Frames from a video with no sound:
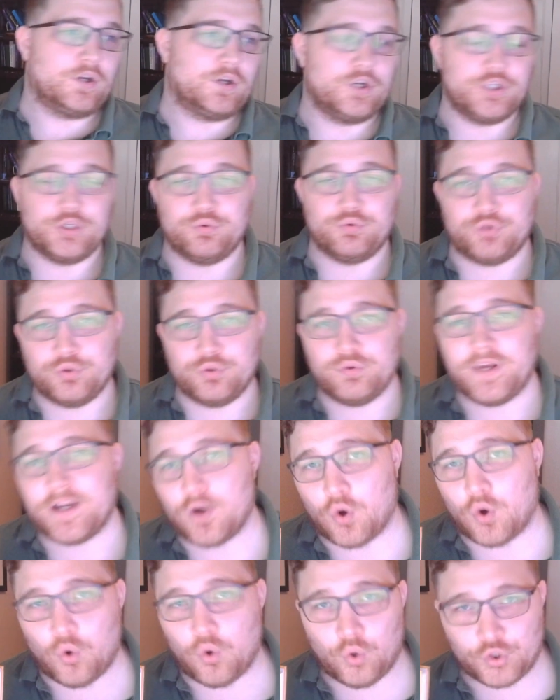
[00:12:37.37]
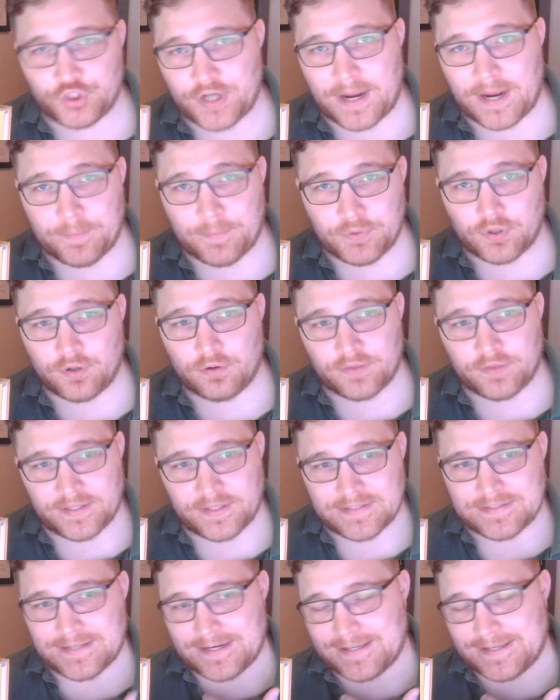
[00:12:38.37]
You do get a whole chapter
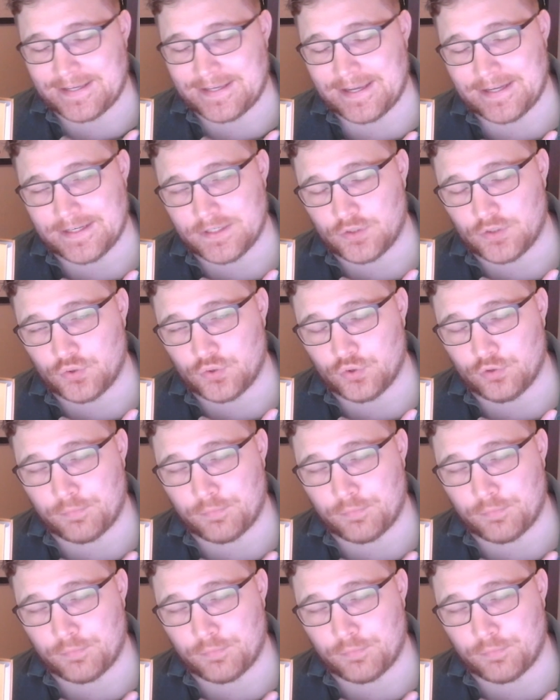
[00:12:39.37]
that's dedicated to